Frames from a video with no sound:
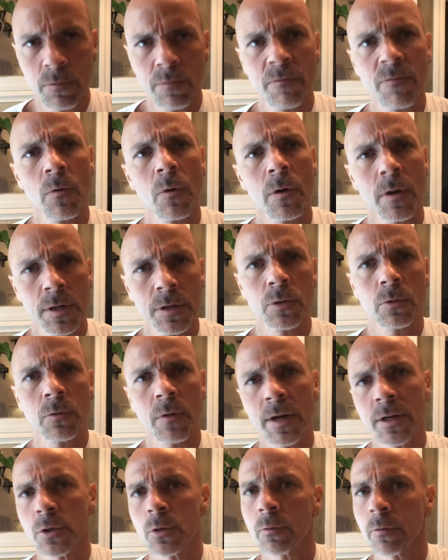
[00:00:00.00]
for
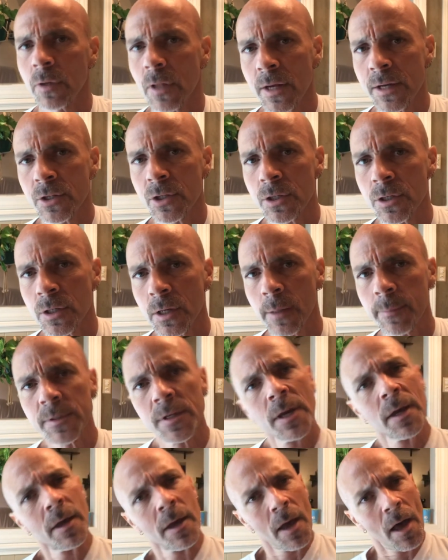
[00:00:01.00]
interracial relationships.
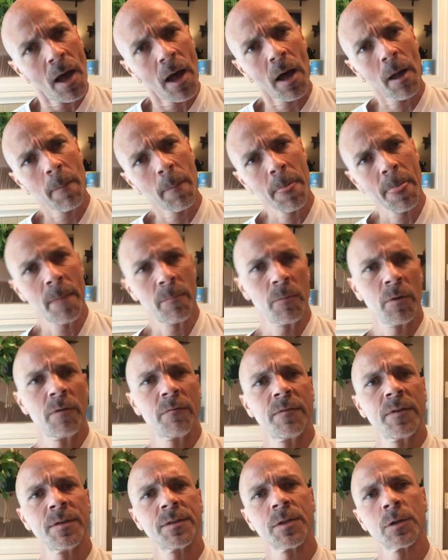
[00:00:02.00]
But if
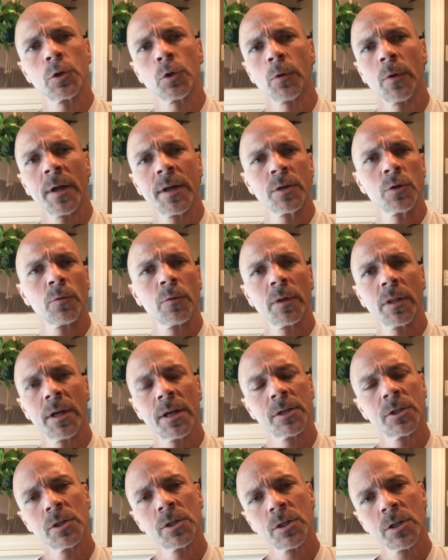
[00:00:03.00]
these interracial
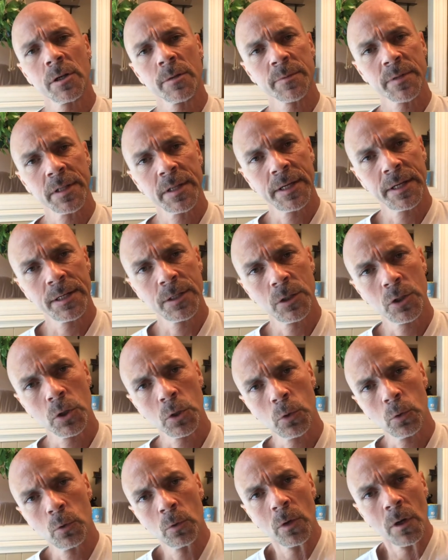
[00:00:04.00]
relationships lead
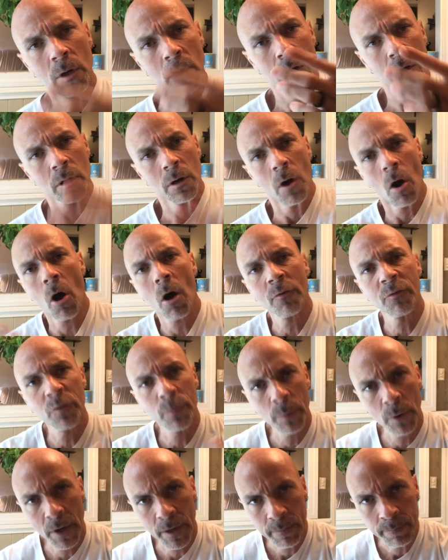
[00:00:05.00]
to
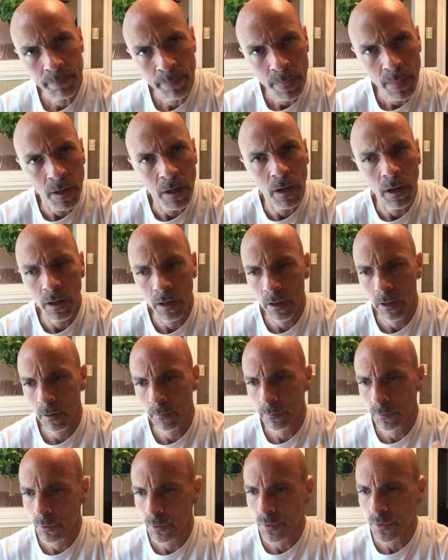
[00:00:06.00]
offspring,
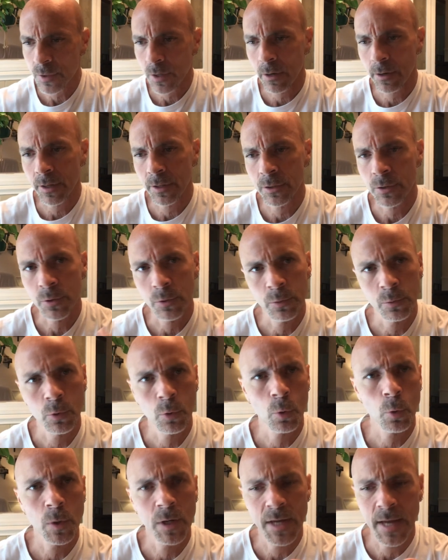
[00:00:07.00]
you're starting to
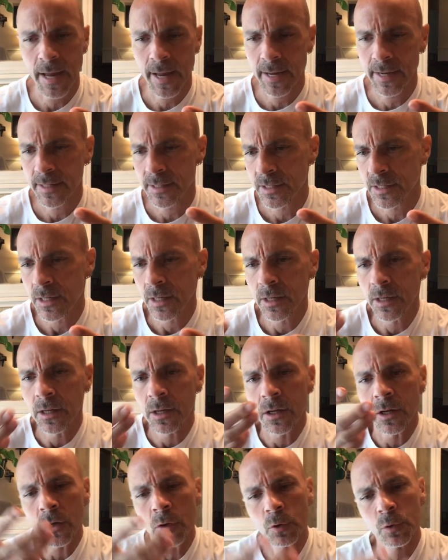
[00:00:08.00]
create
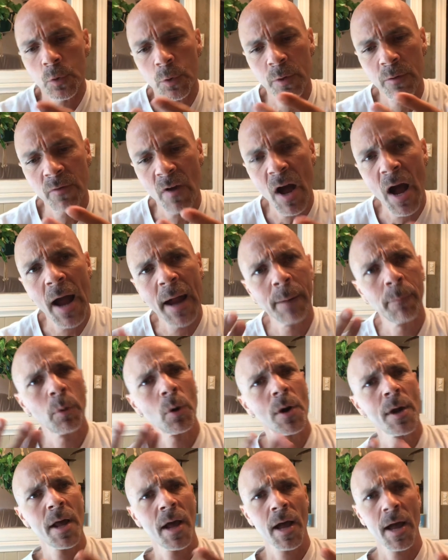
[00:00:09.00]
sort of
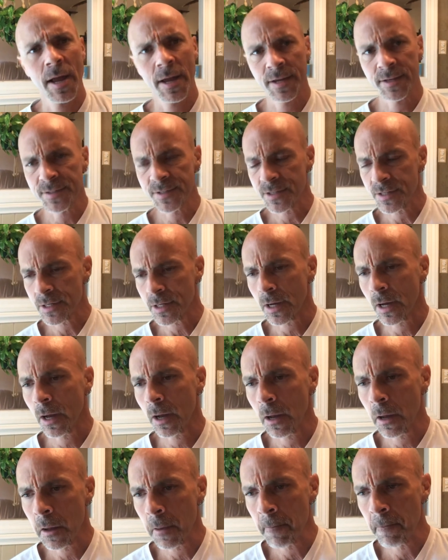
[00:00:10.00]
hybridized
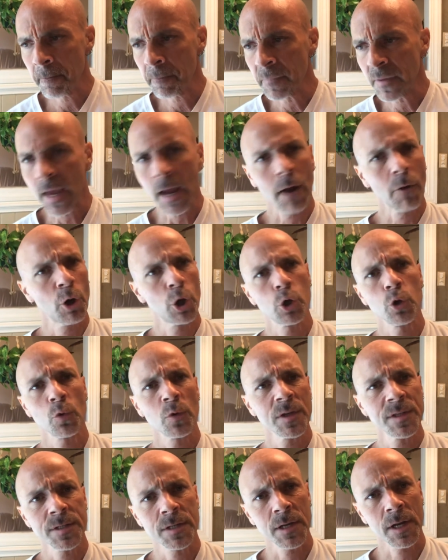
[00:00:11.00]

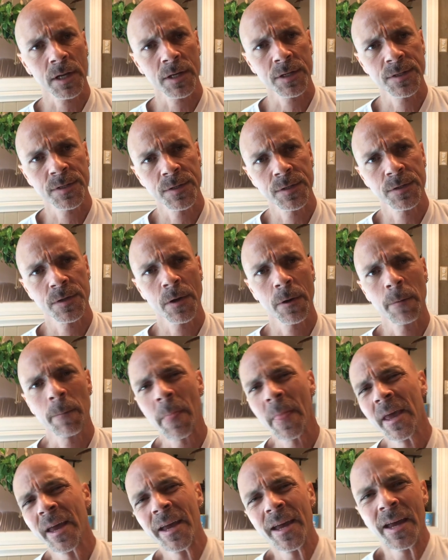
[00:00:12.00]
characteristics. So
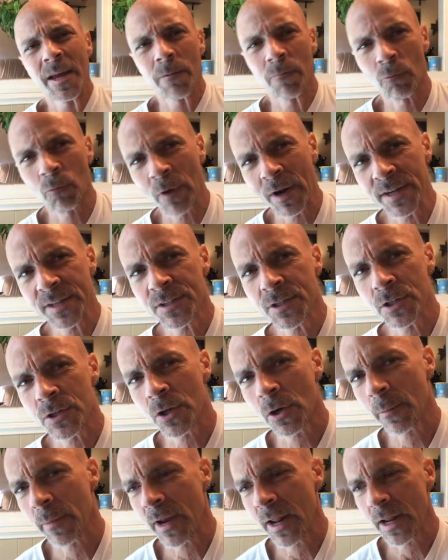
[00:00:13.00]
race
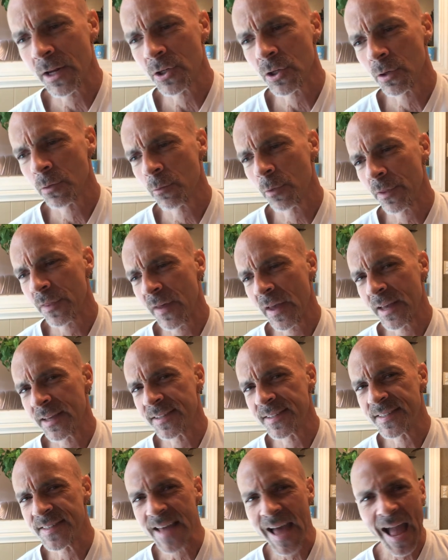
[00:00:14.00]
determination with
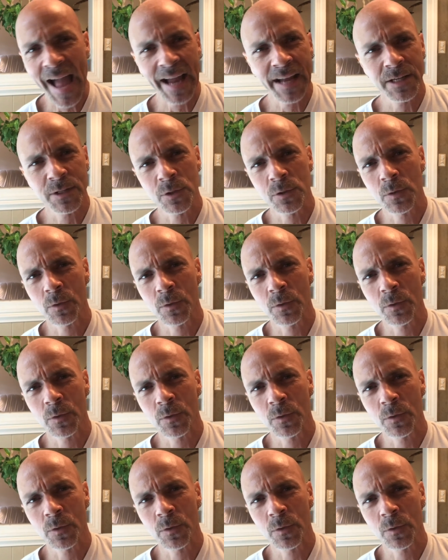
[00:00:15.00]
exact